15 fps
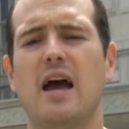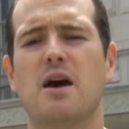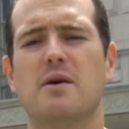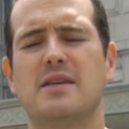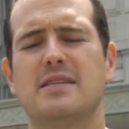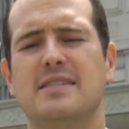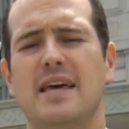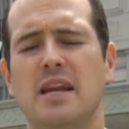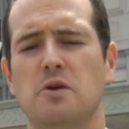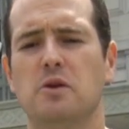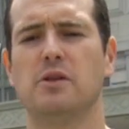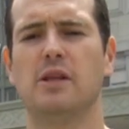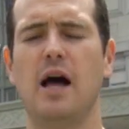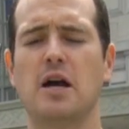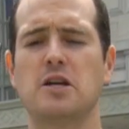iOS 10.
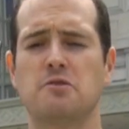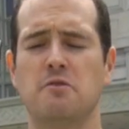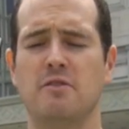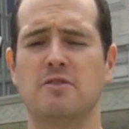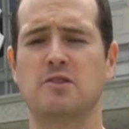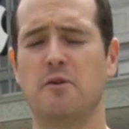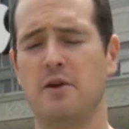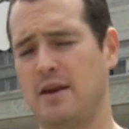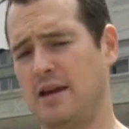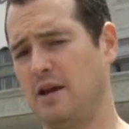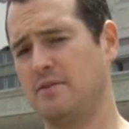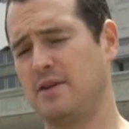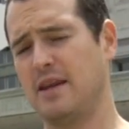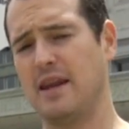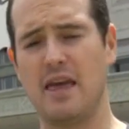Your lock screen is going to
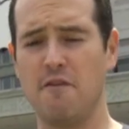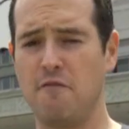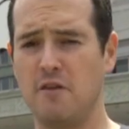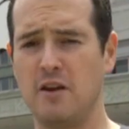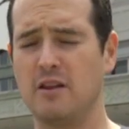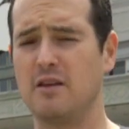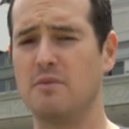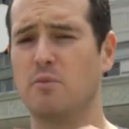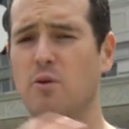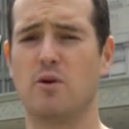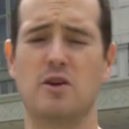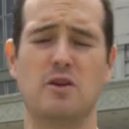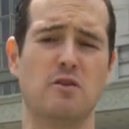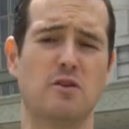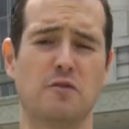now get infinitely
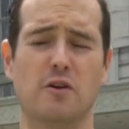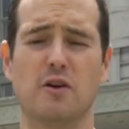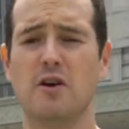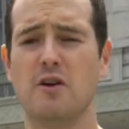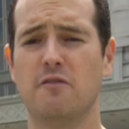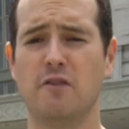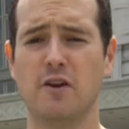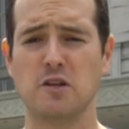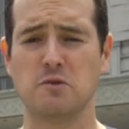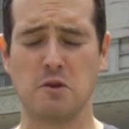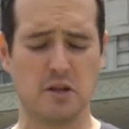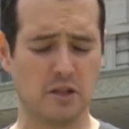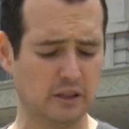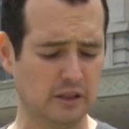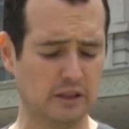more useful. First,
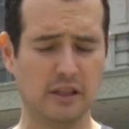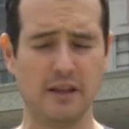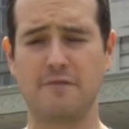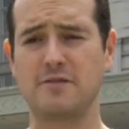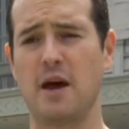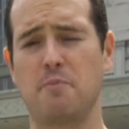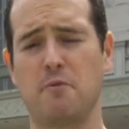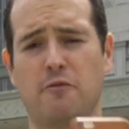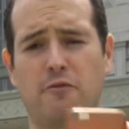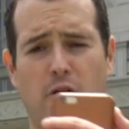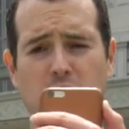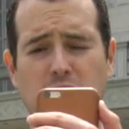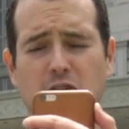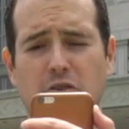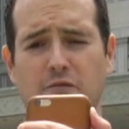when you lift up your
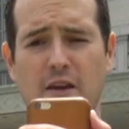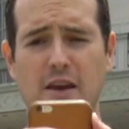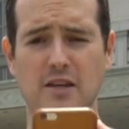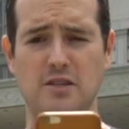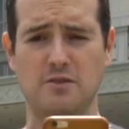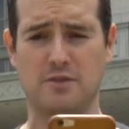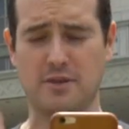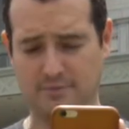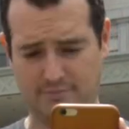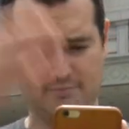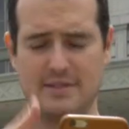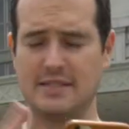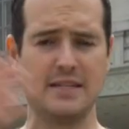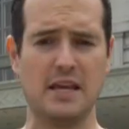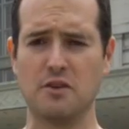phone phone to your face, you
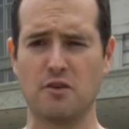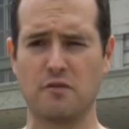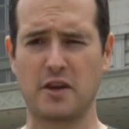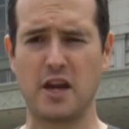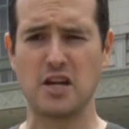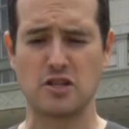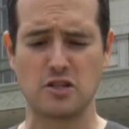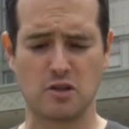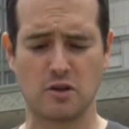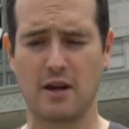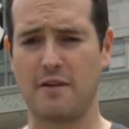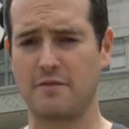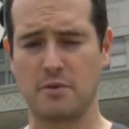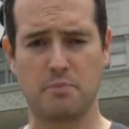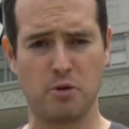can see the notifications. Don't
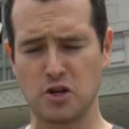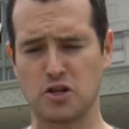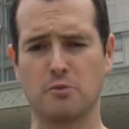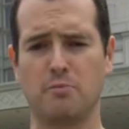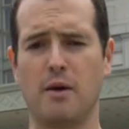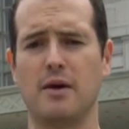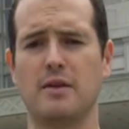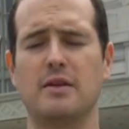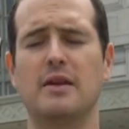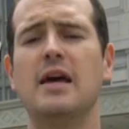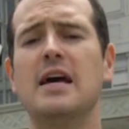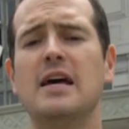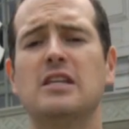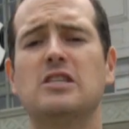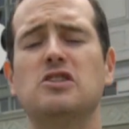have to push a button
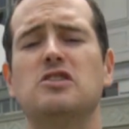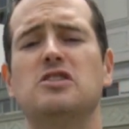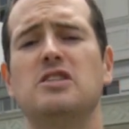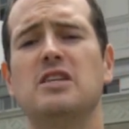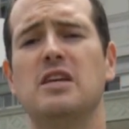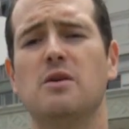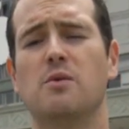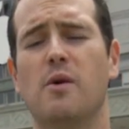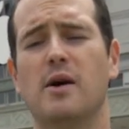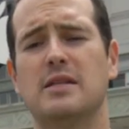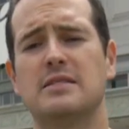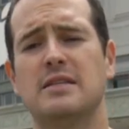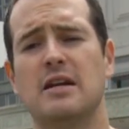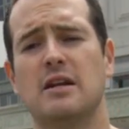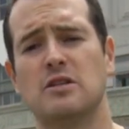to see
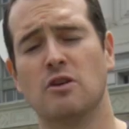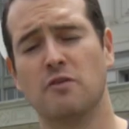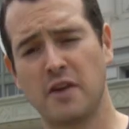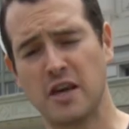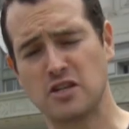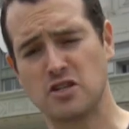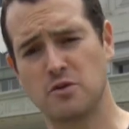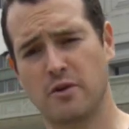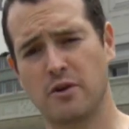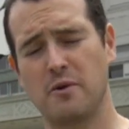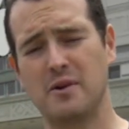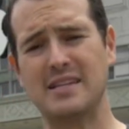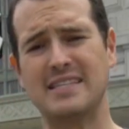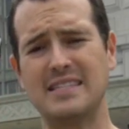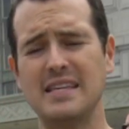what's in. The notifications you are
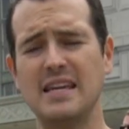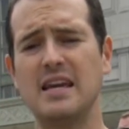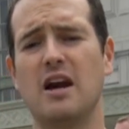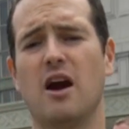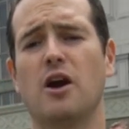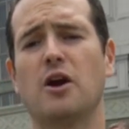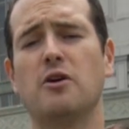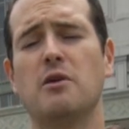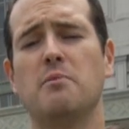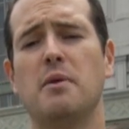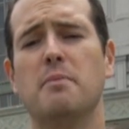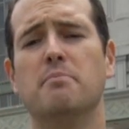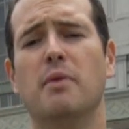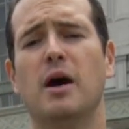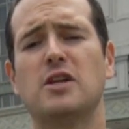going to see are going to
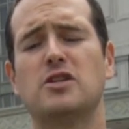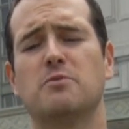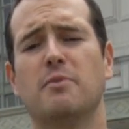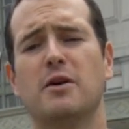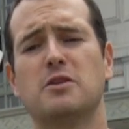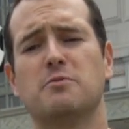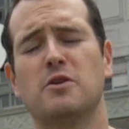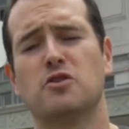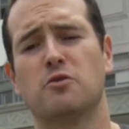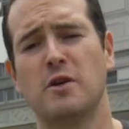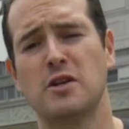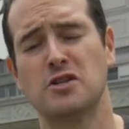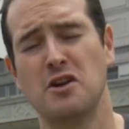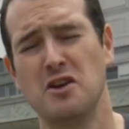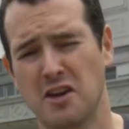be much, much, much
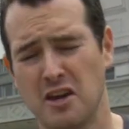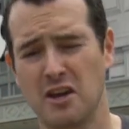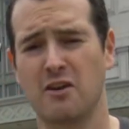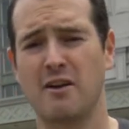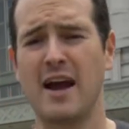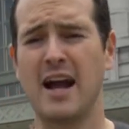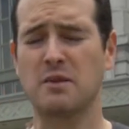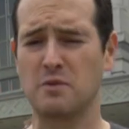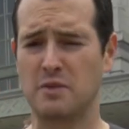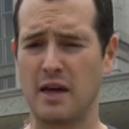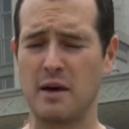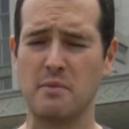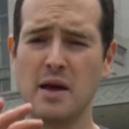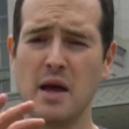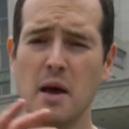richer, and you can interact with
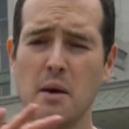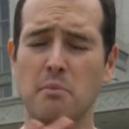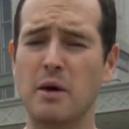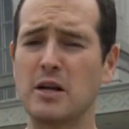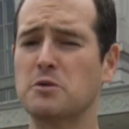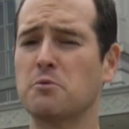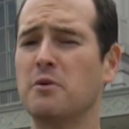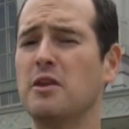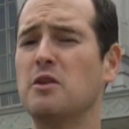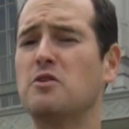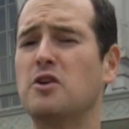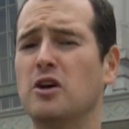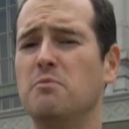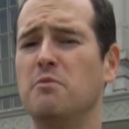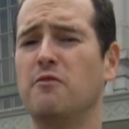them much more than you
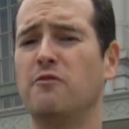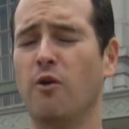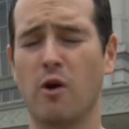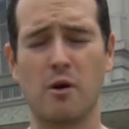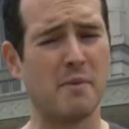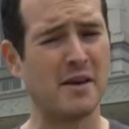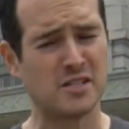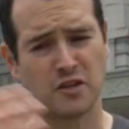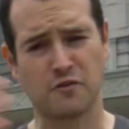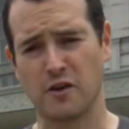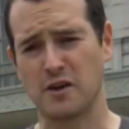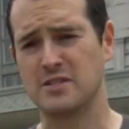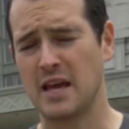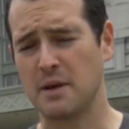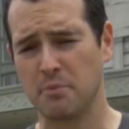could before. Messages,
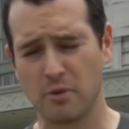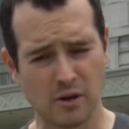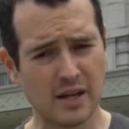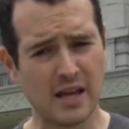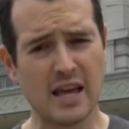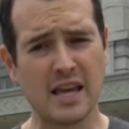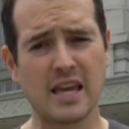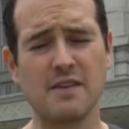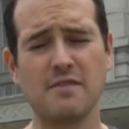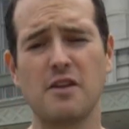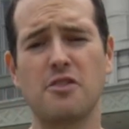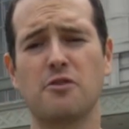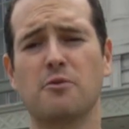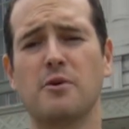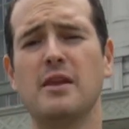for example, give
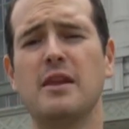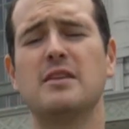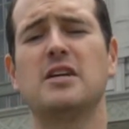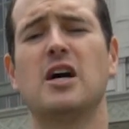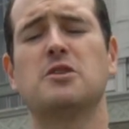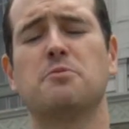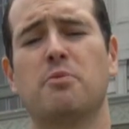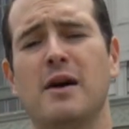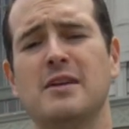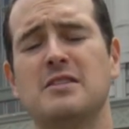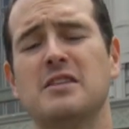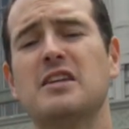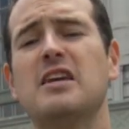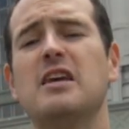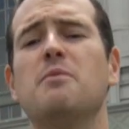a 3D touch press,
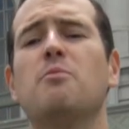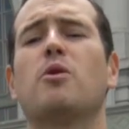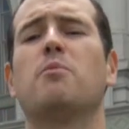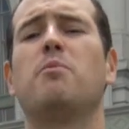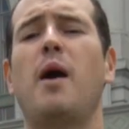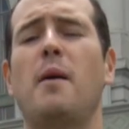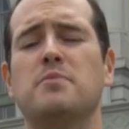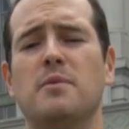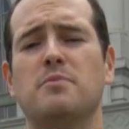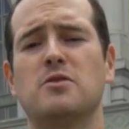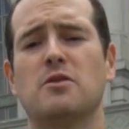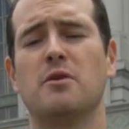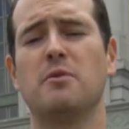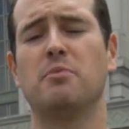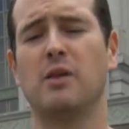and the keyboard pops up
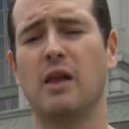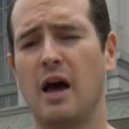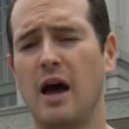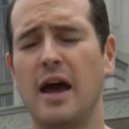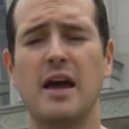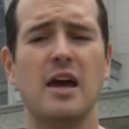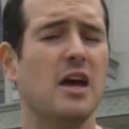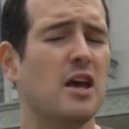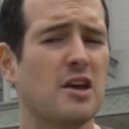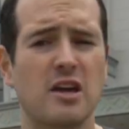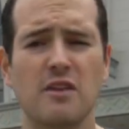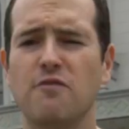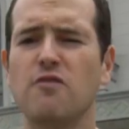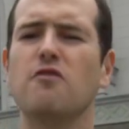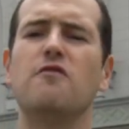to reply. You
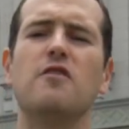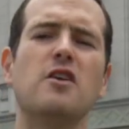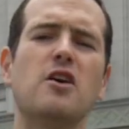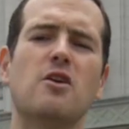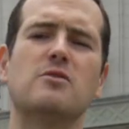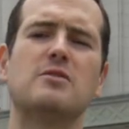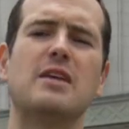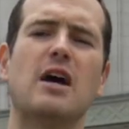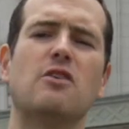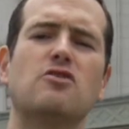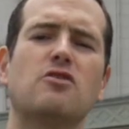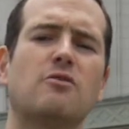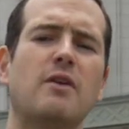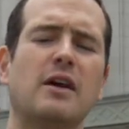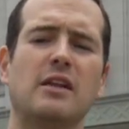can view videos now
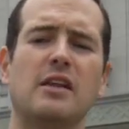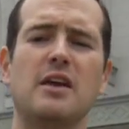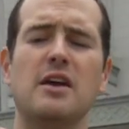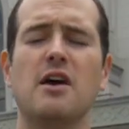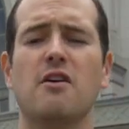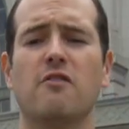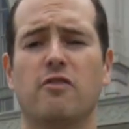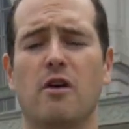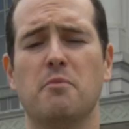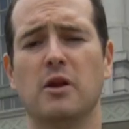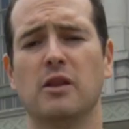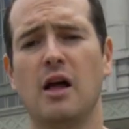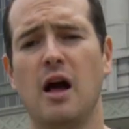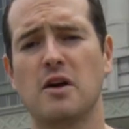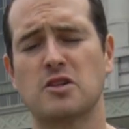directly from
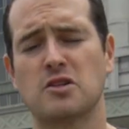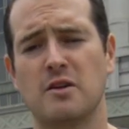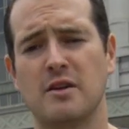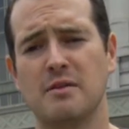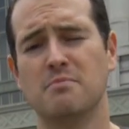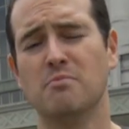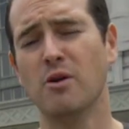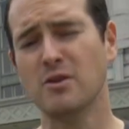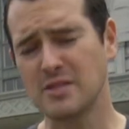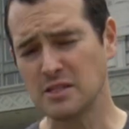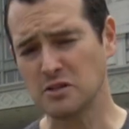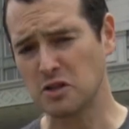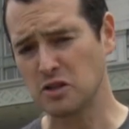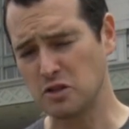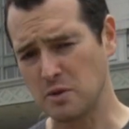your lock screen. Most
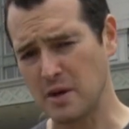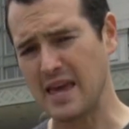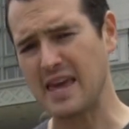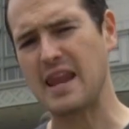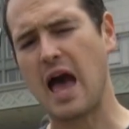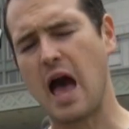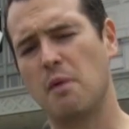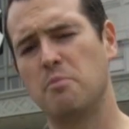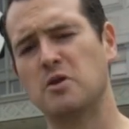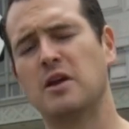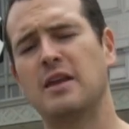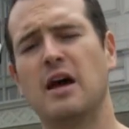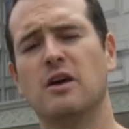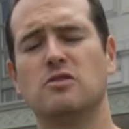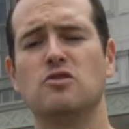things you can do in-app, you
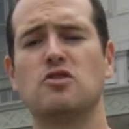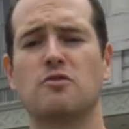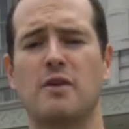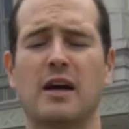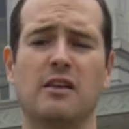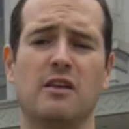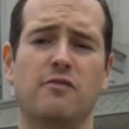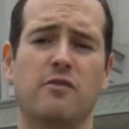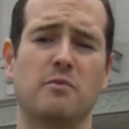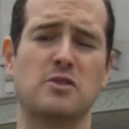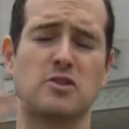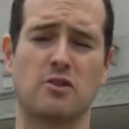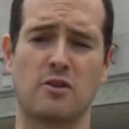can now do directly from the